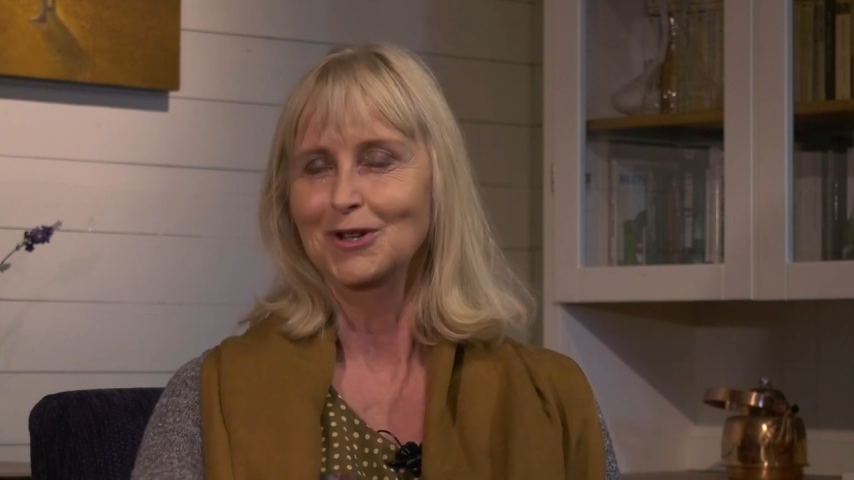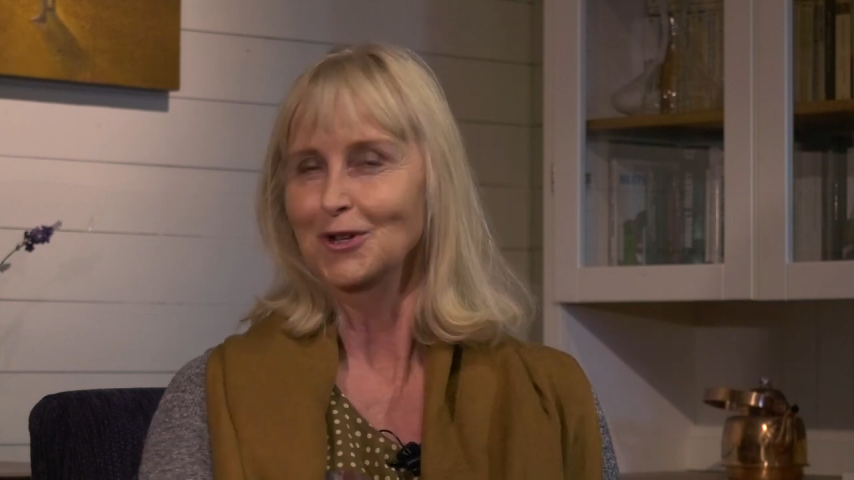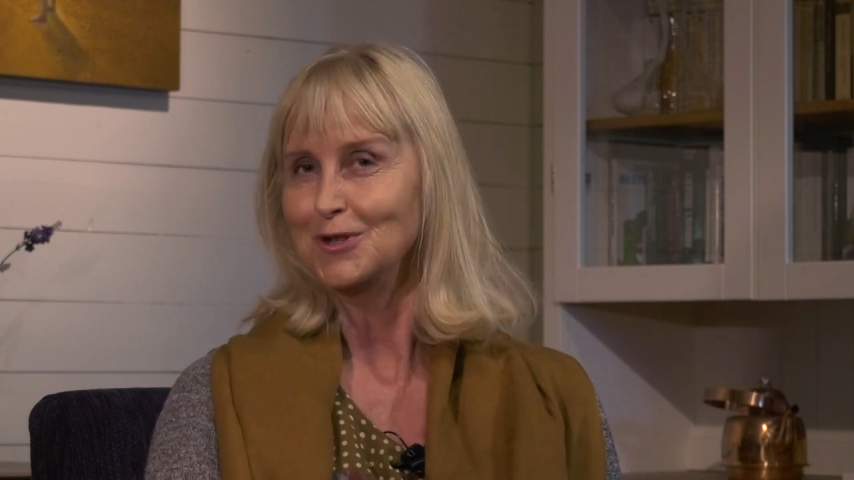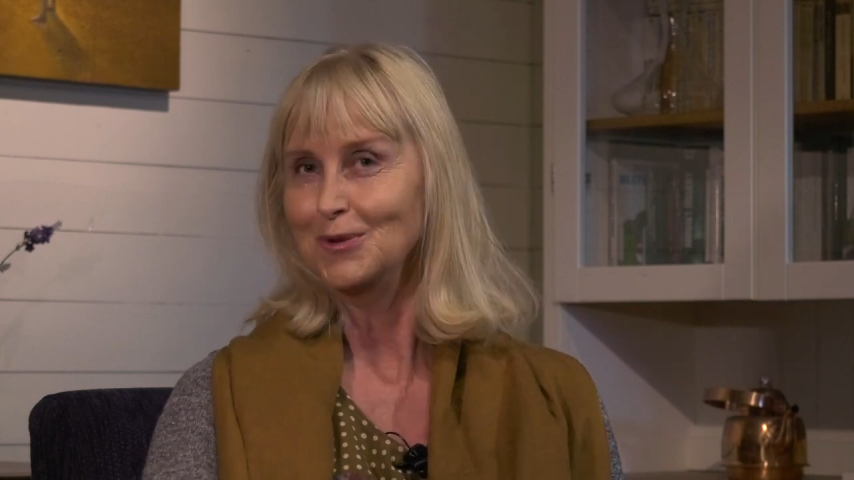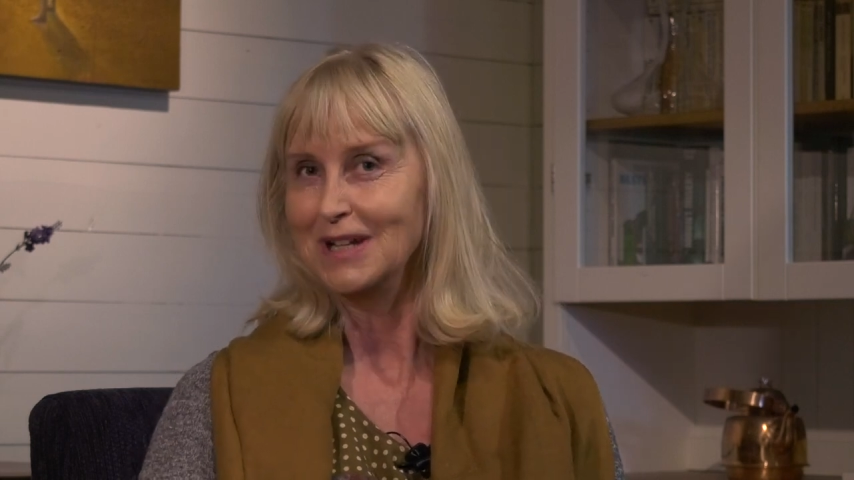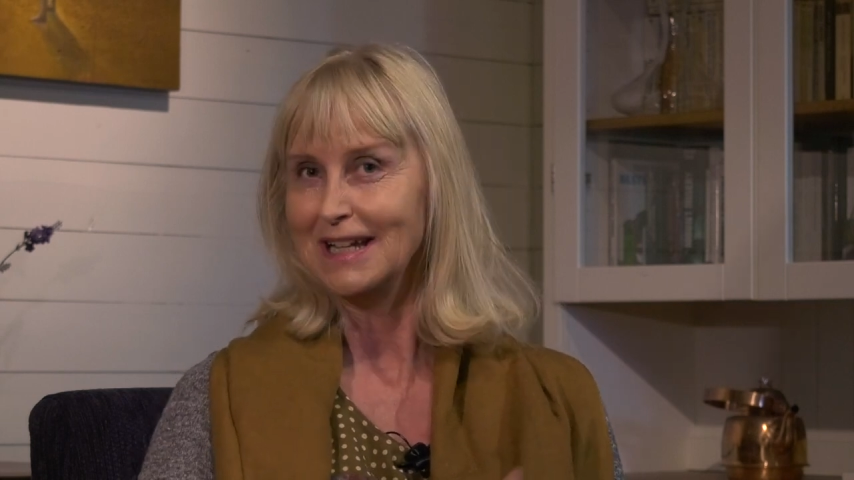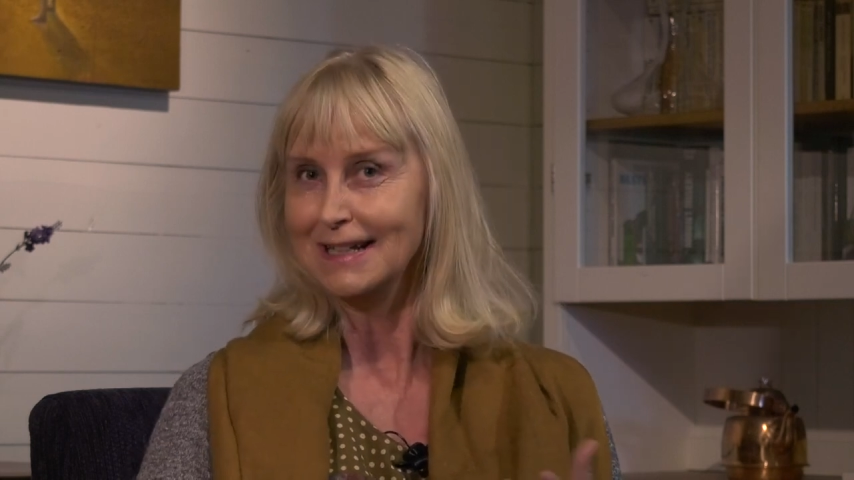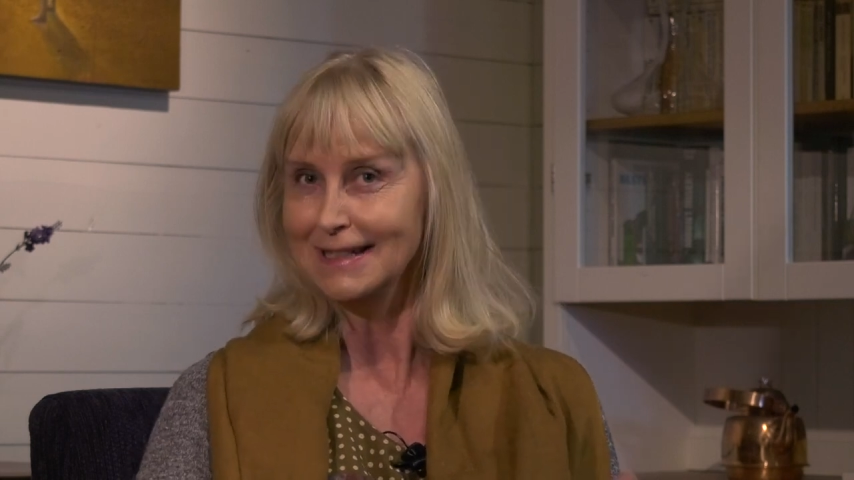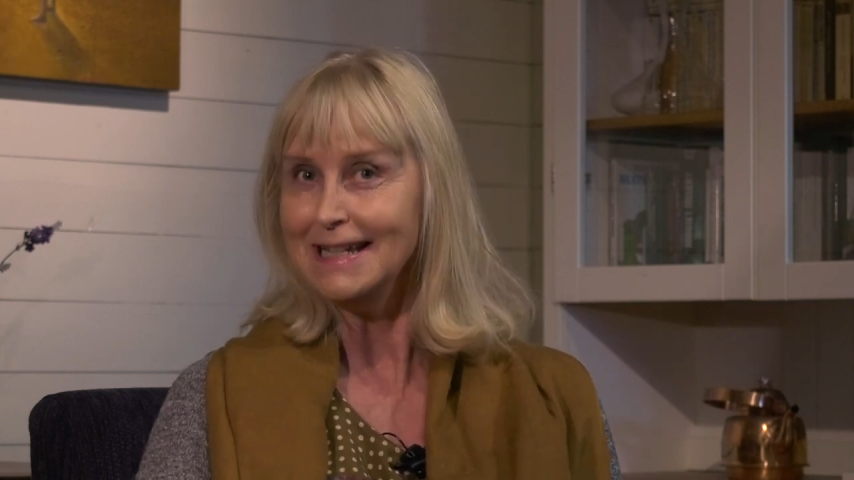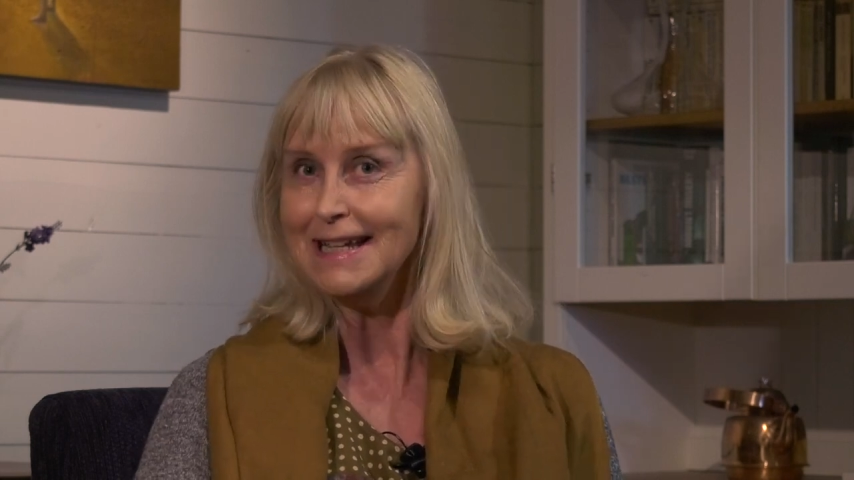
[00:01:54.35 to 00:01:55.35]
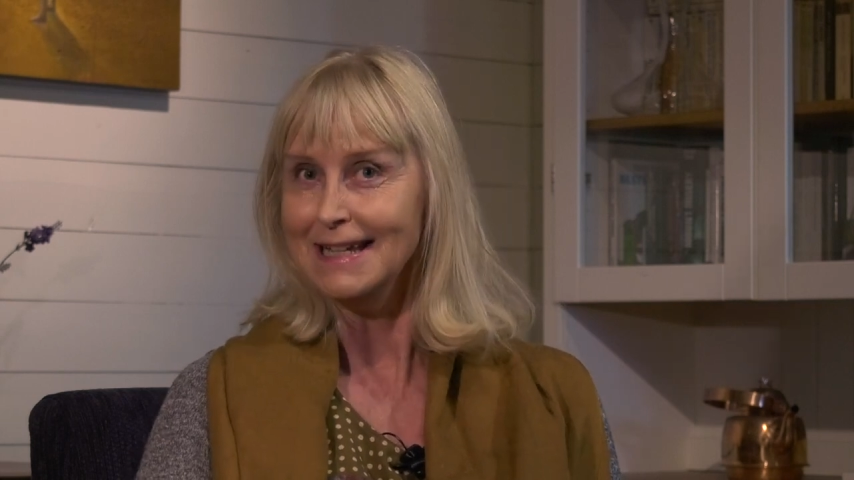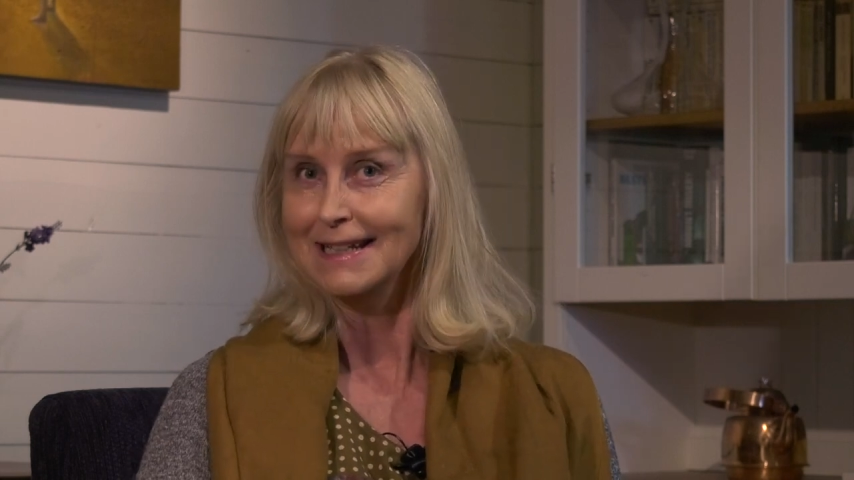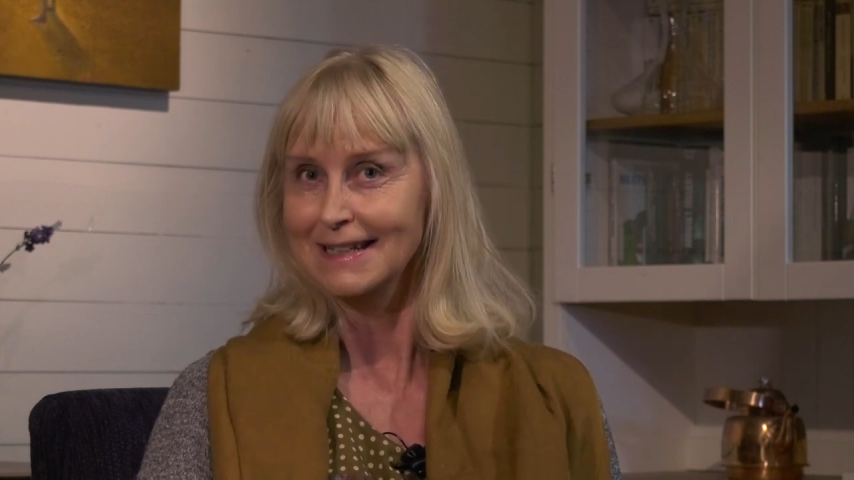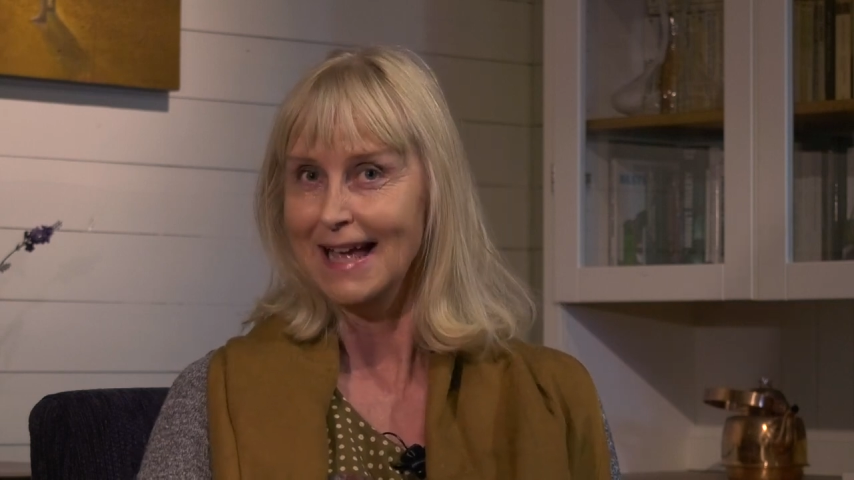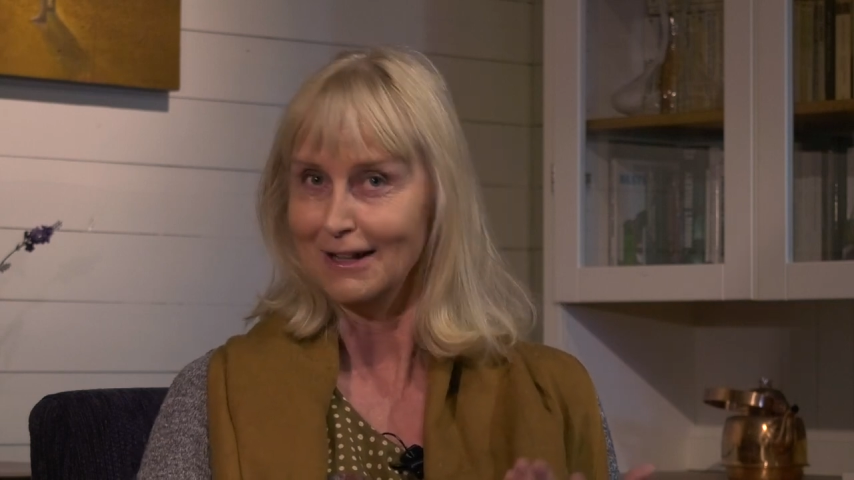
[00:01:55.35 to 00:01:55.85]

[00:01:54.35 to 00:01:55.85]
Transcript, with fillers: not only clean,